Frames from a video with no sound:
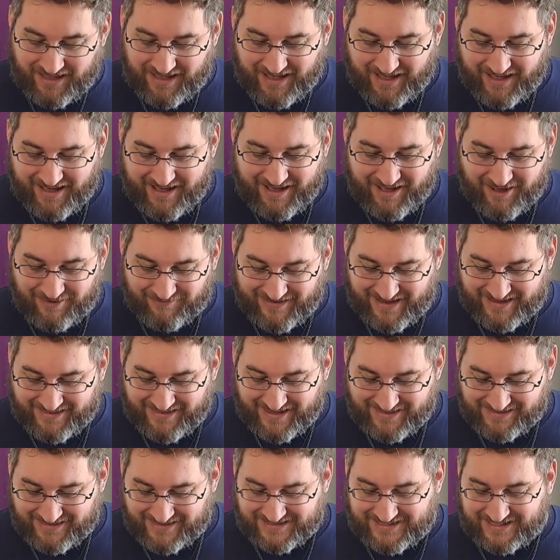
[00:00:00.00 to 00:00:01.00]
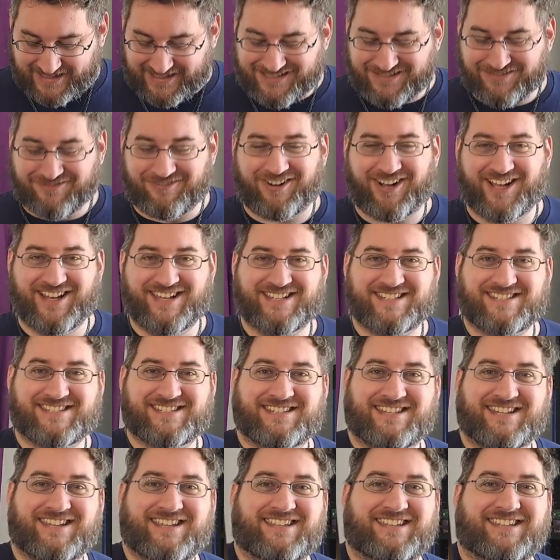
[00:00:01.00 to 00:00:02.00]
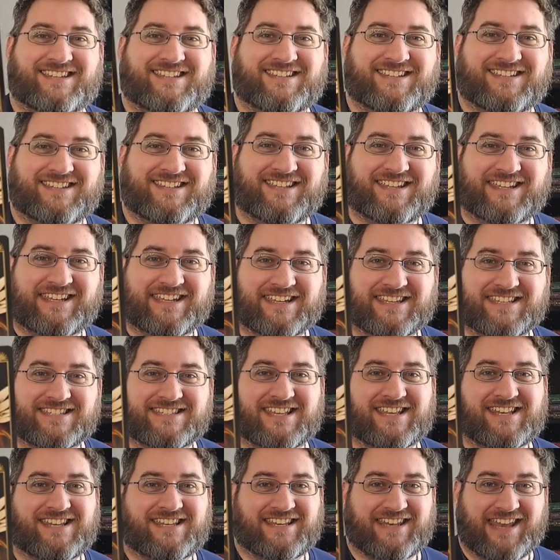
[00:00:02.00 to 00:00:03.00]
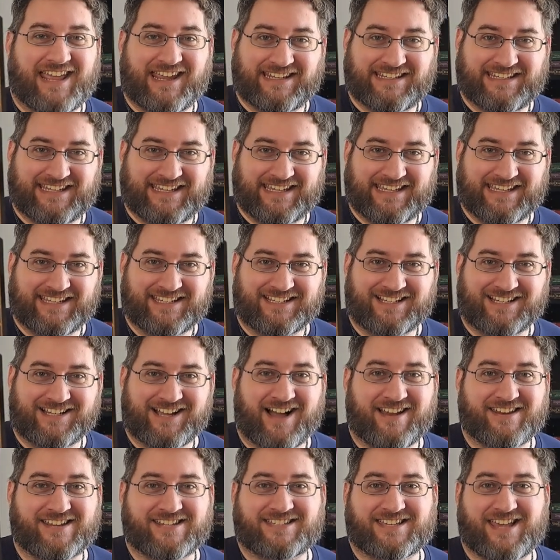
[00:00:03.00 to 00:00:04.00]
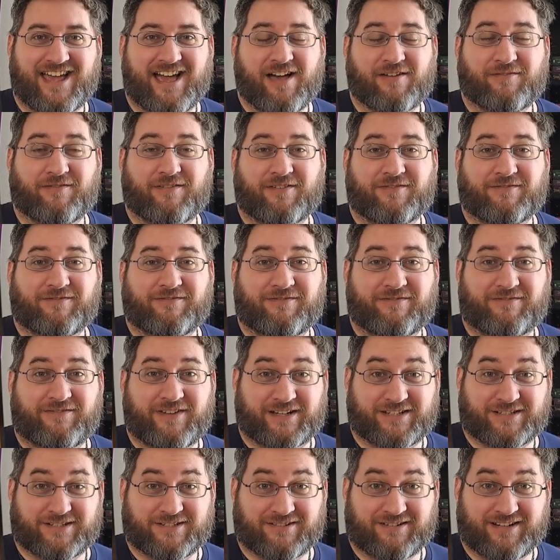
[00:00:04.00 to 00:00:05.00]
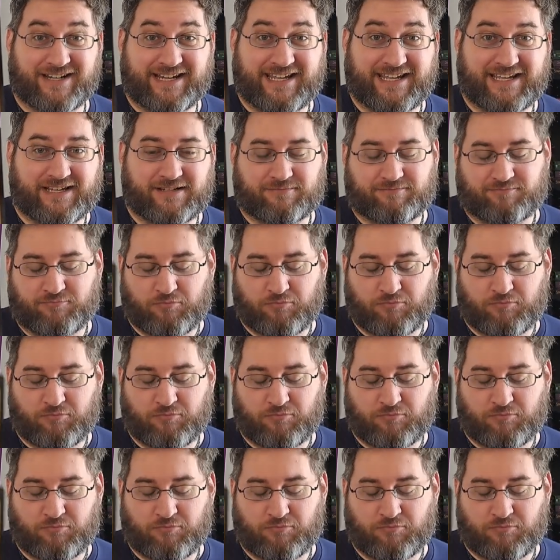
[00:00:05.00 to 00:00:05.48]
and then the 6 of Wands is Nike, goddess of victory.